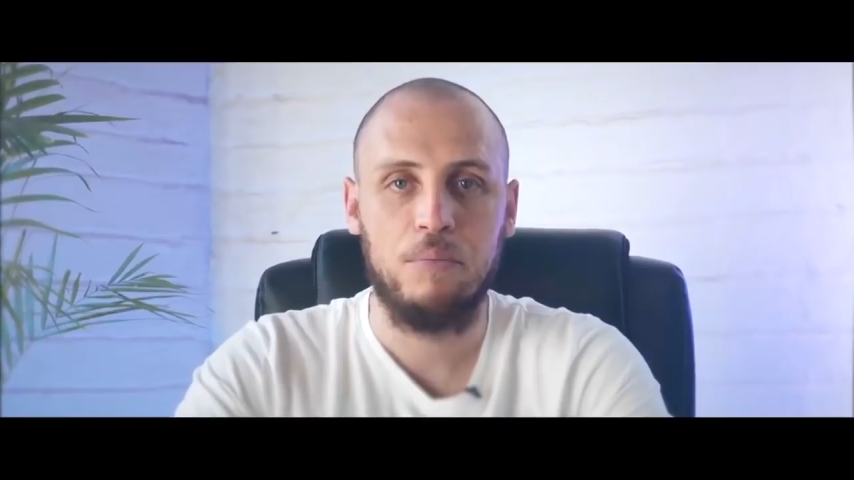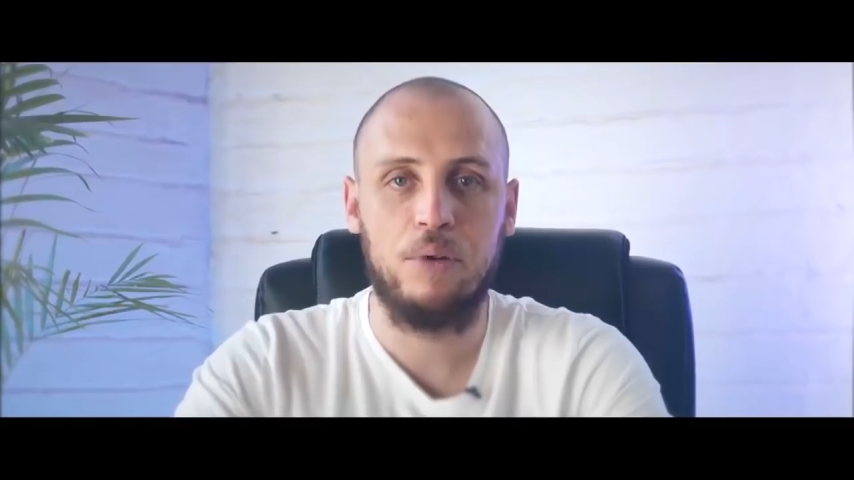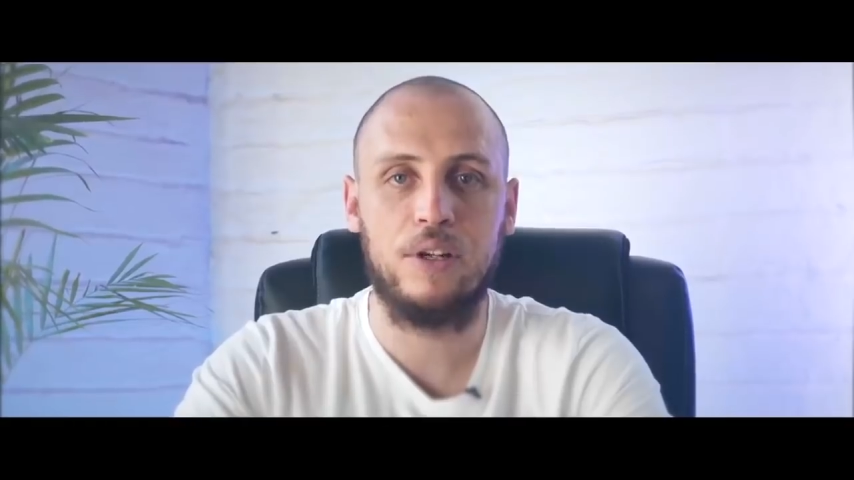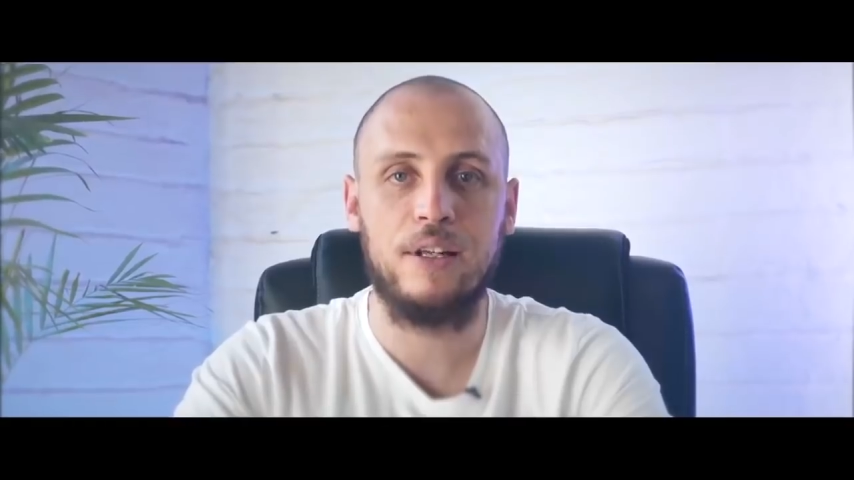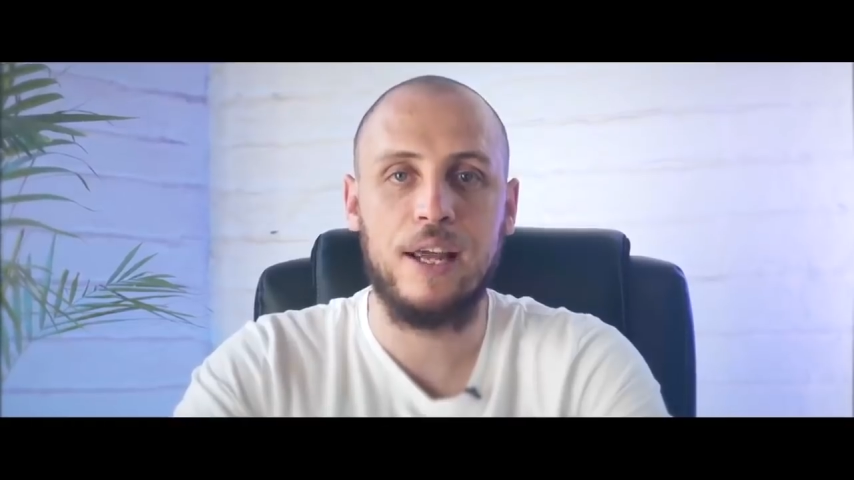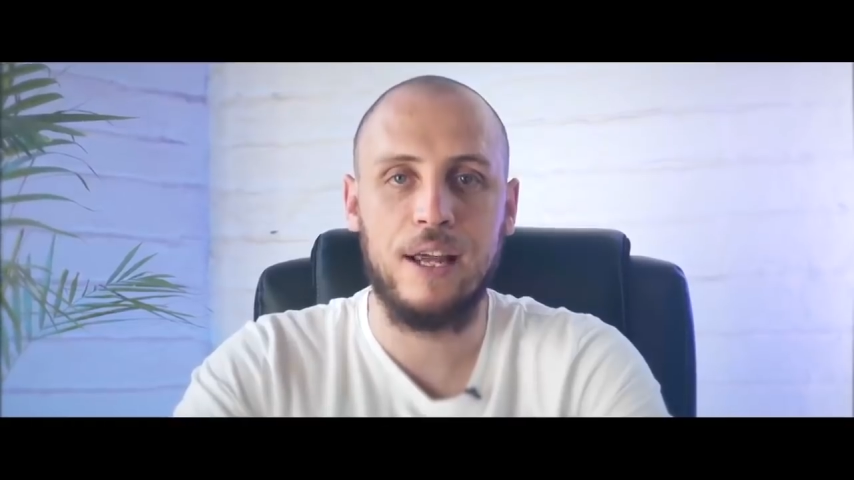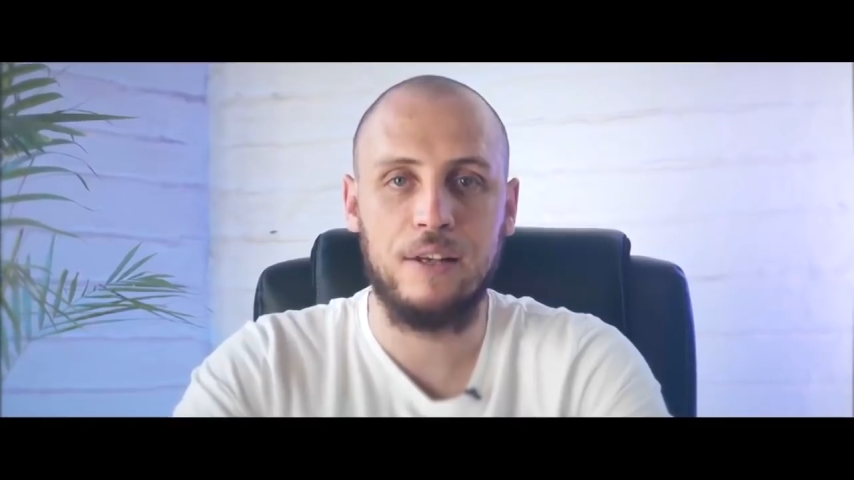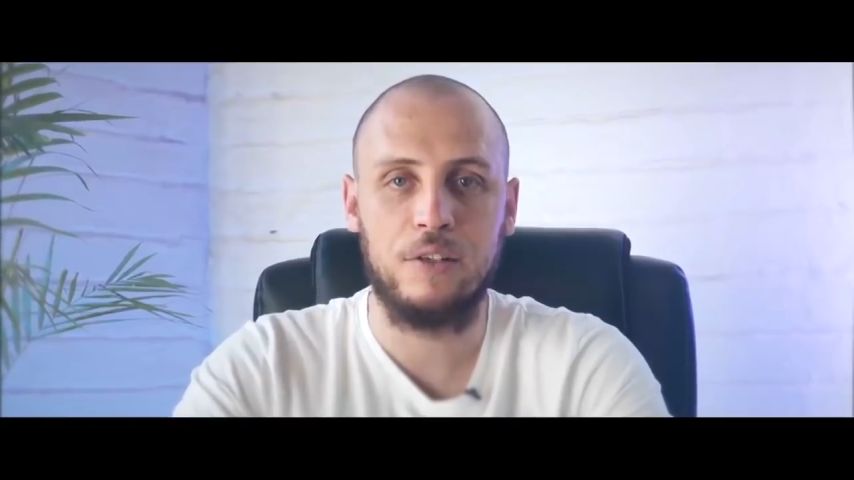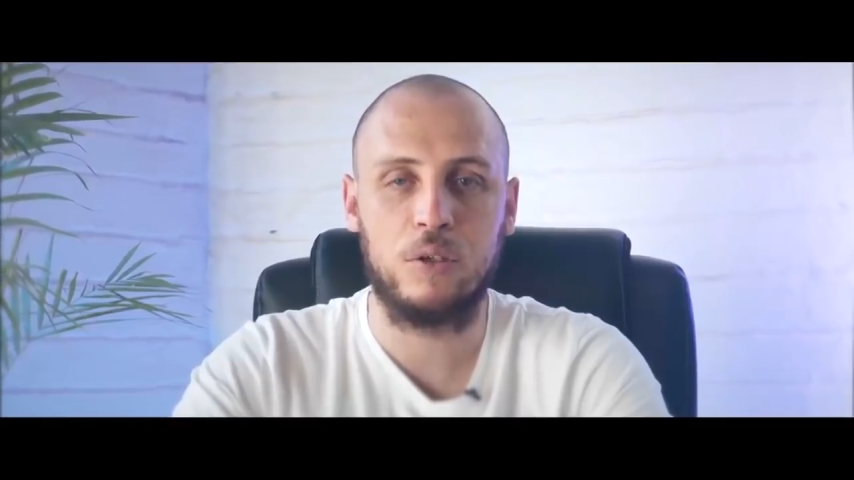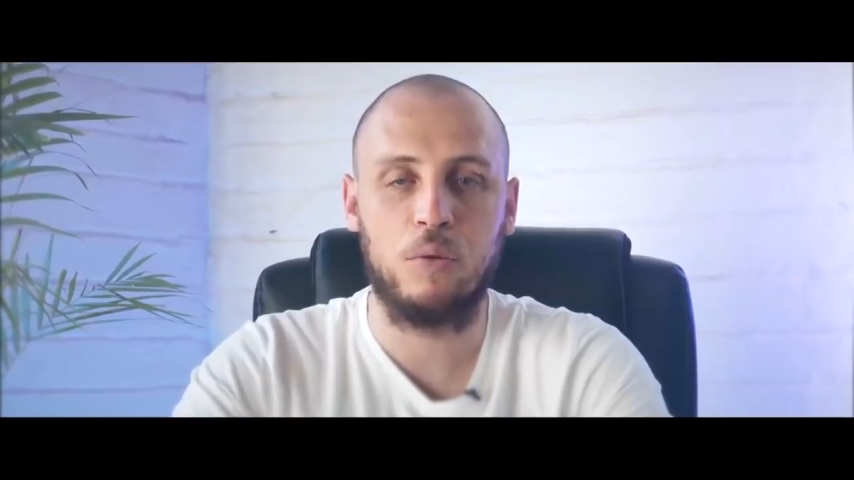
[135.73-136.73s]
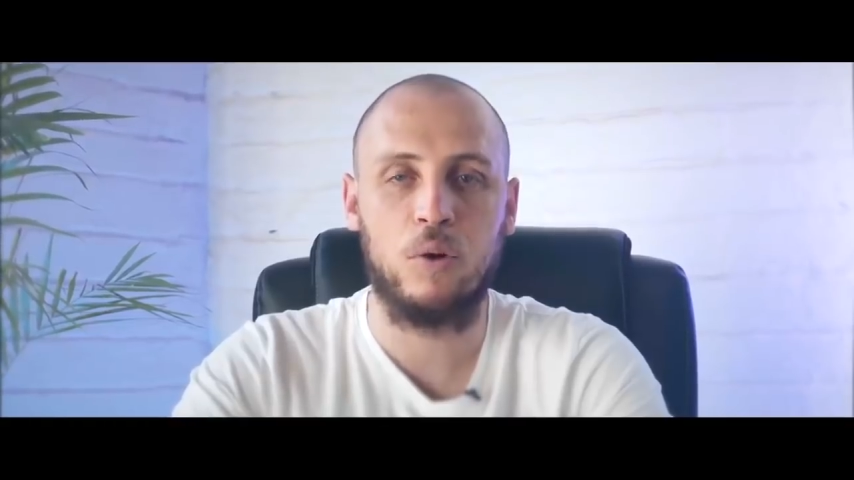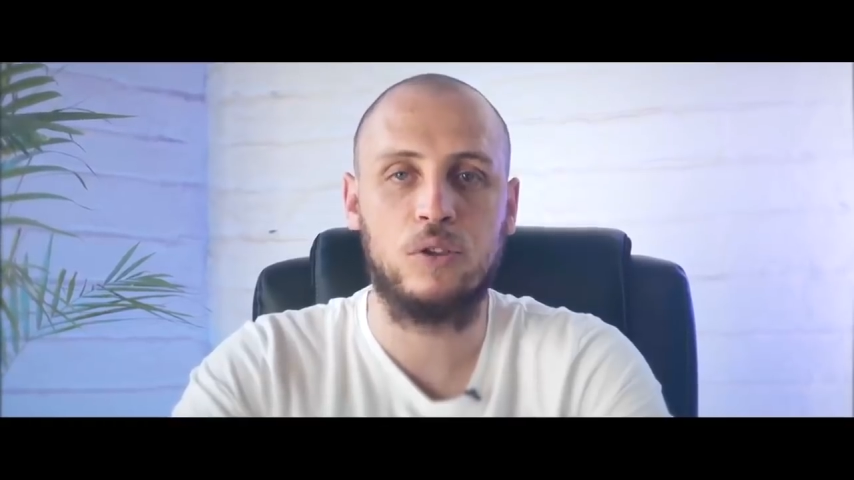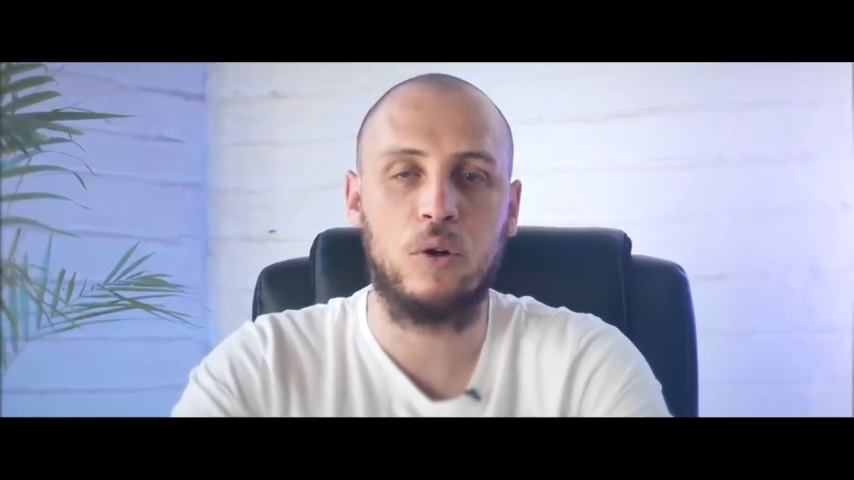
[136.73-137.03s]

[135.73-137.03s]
put an end towards